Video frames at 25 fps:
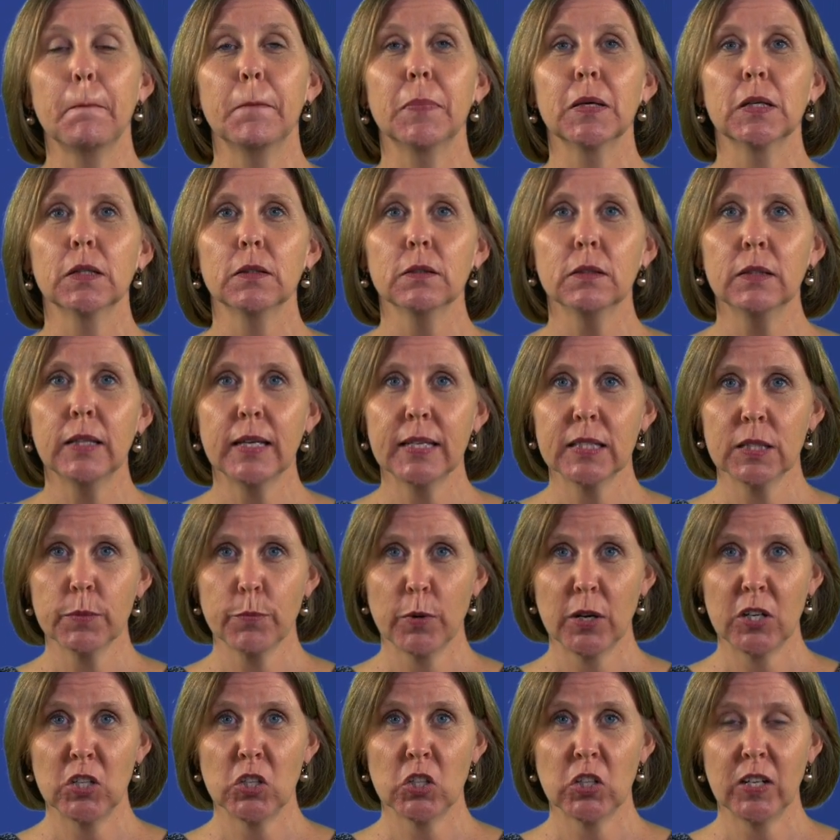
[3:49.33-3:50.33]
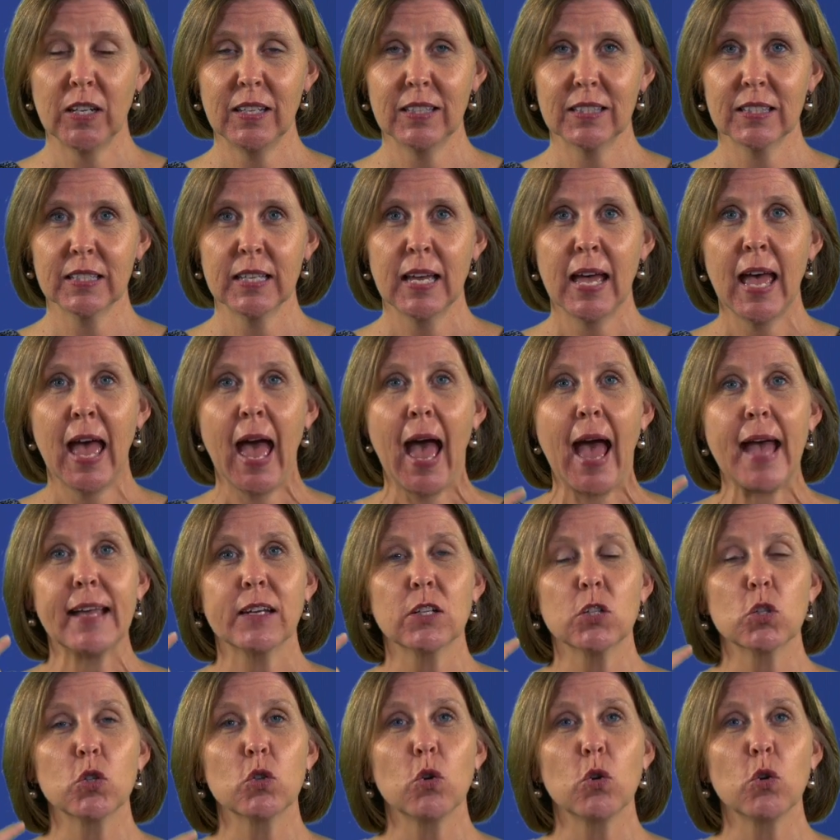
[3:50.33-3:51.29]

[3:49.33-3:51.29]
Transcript: build their spreadsheets and